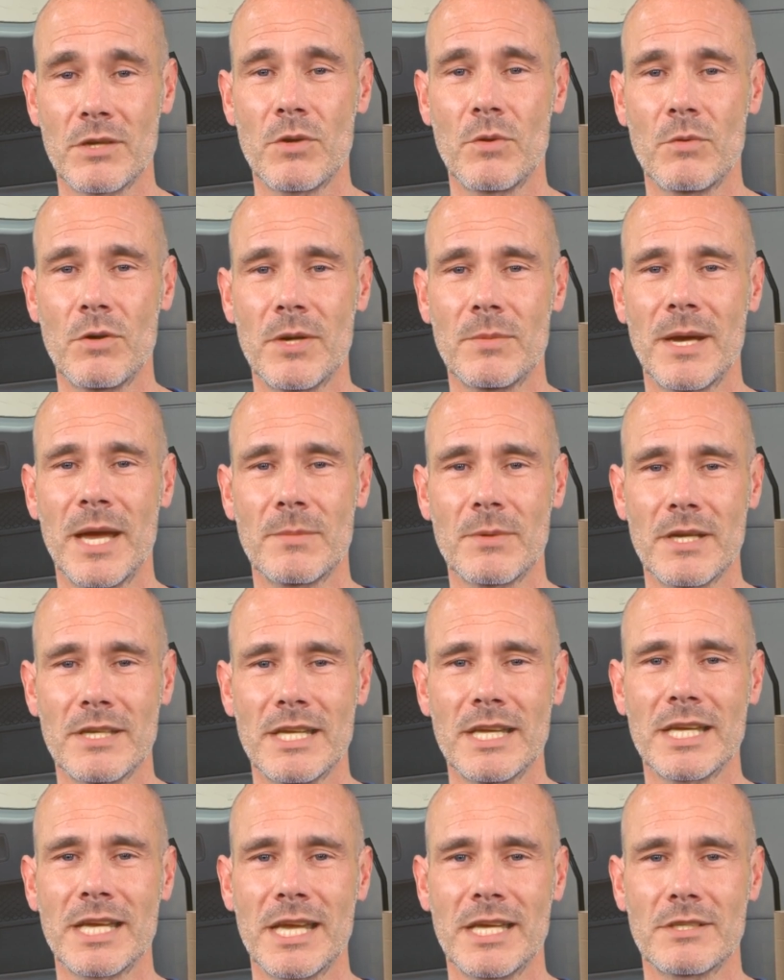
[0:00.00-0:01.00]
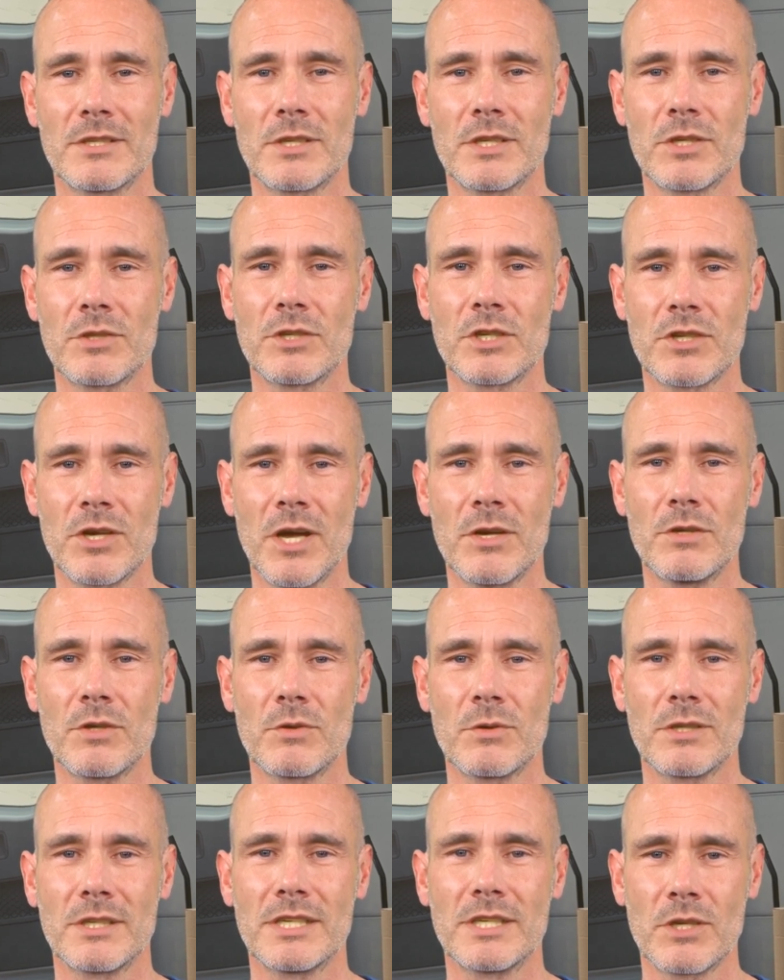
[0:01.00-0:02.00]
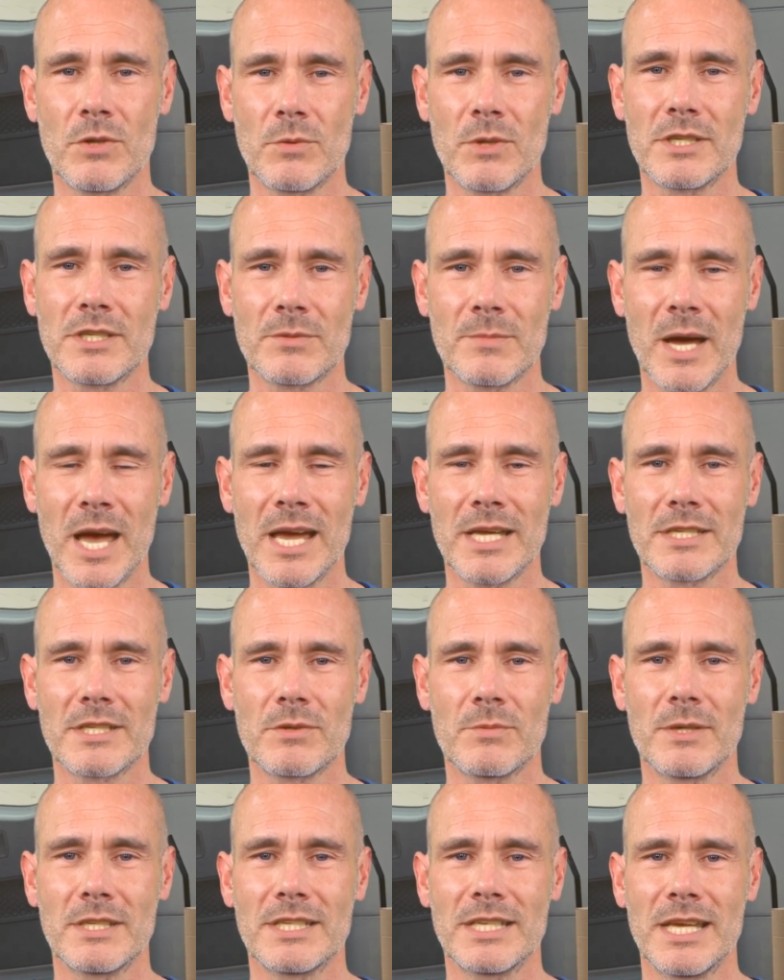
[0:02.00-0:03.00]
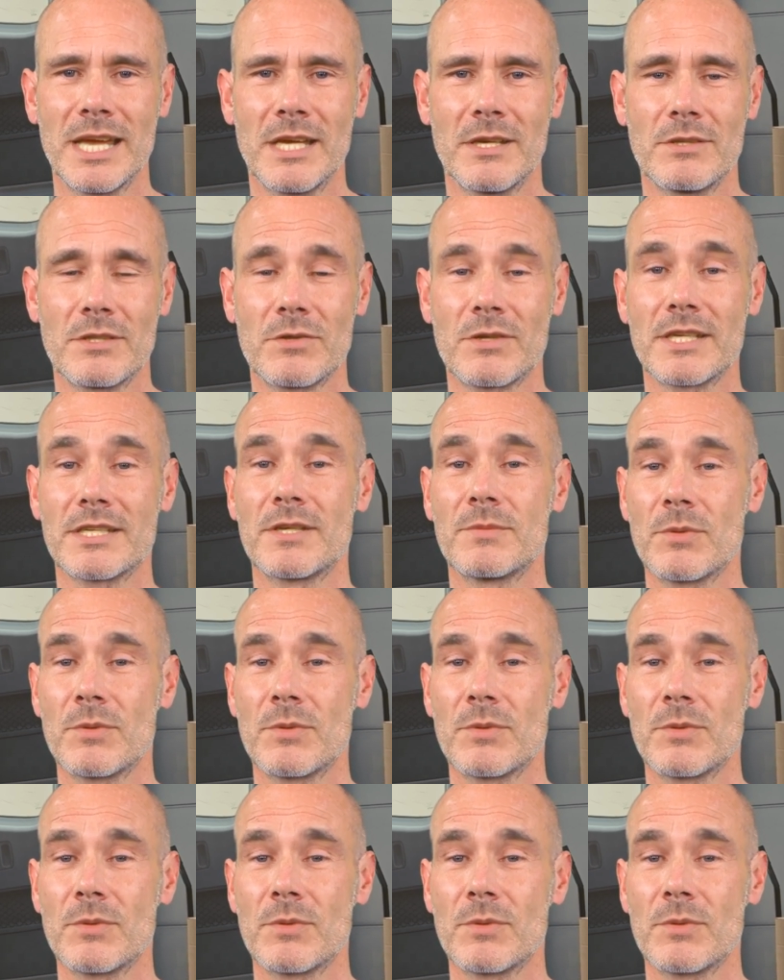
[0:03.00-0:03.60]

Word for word: Remember to handle your trunk or storage box with care during the